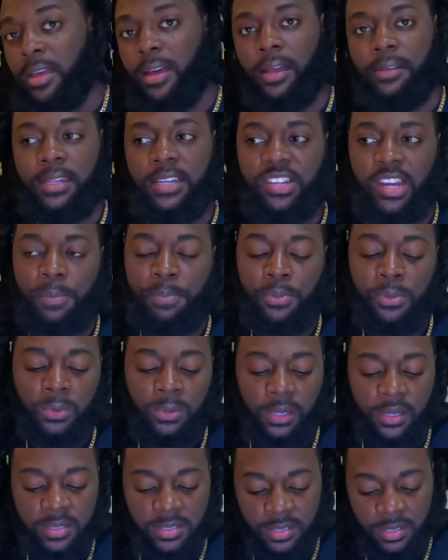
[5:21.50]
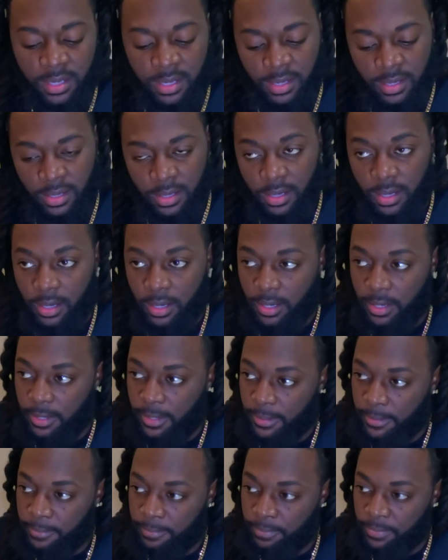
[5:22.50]
A DJ pool is
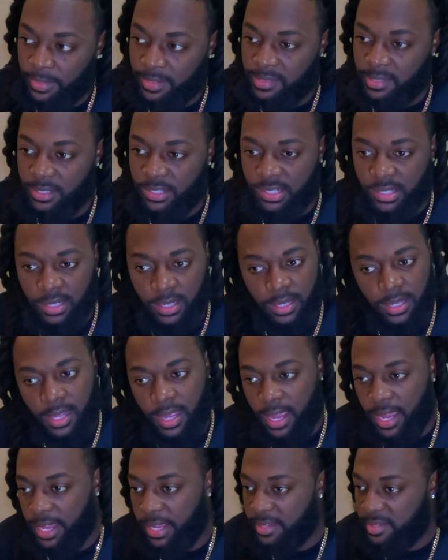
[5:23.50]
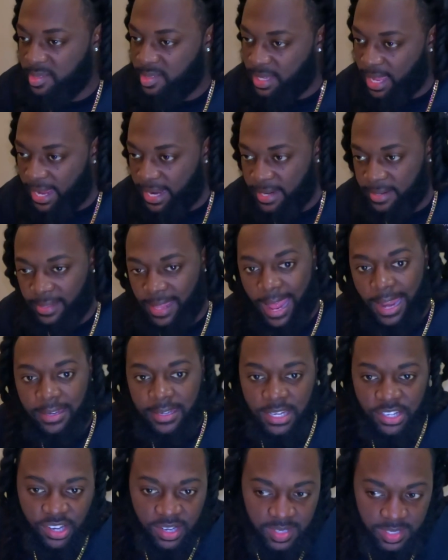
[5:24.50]
um, essentially a site that
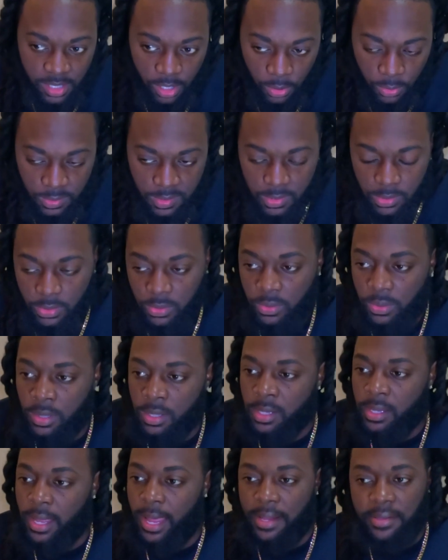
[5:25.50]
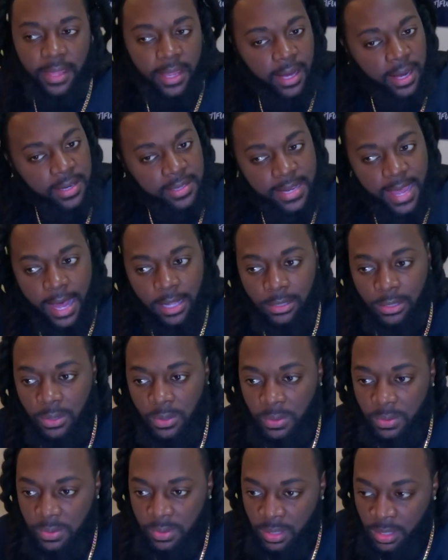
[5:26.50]
DJs go to and they can
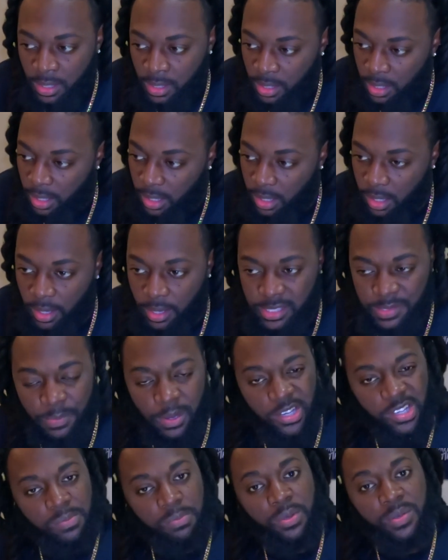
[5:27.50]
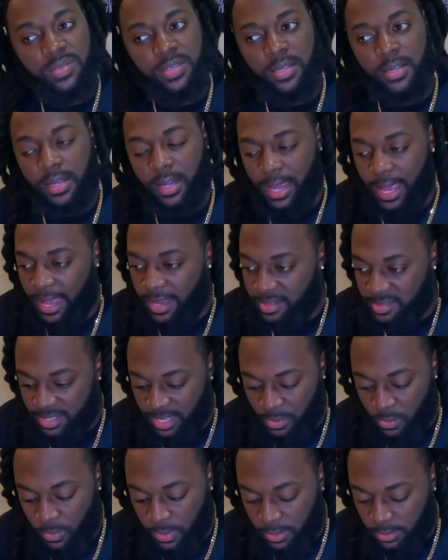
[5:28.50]
download uh, as much music as
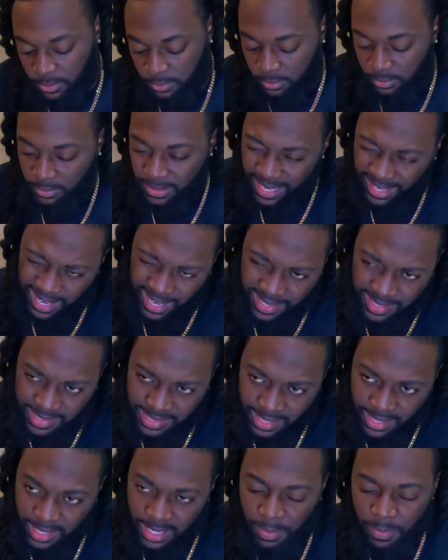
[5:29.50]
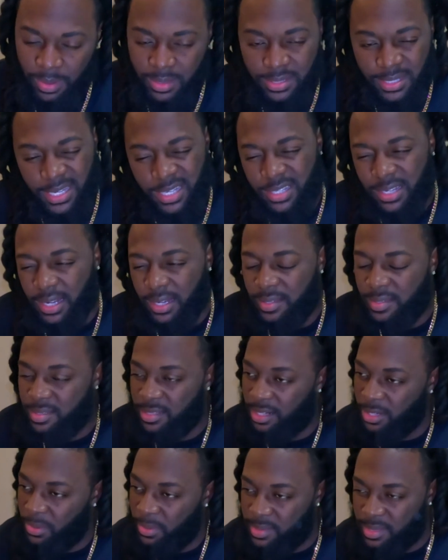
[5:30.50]
they want. Like I said, I'm a DJ,
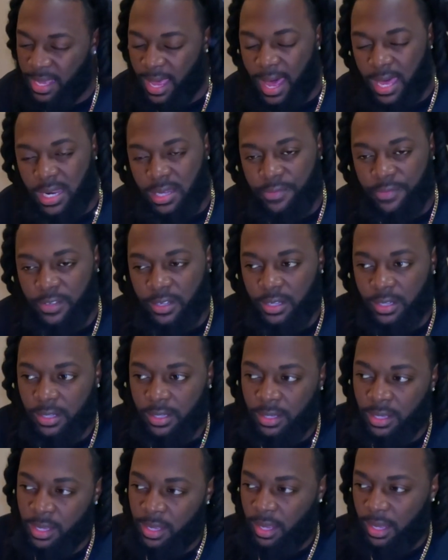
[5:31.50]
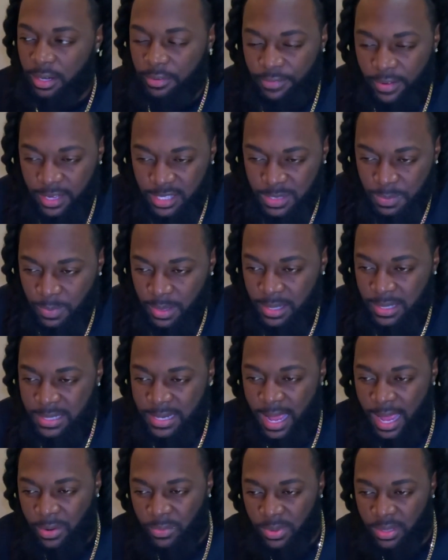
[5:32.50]
so it's kind of a investment,
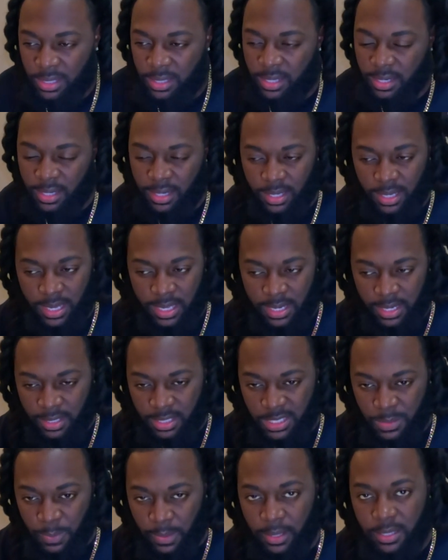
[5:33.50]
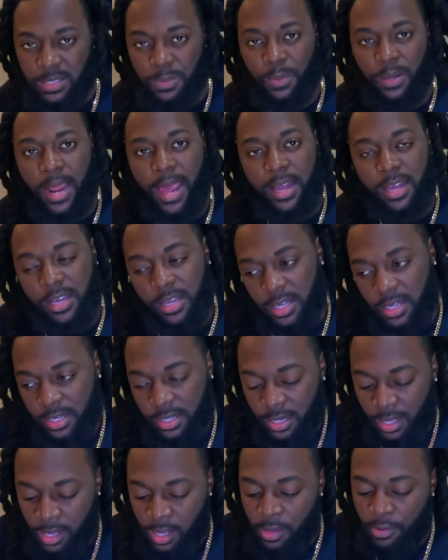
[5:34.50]
not really an expense, but I could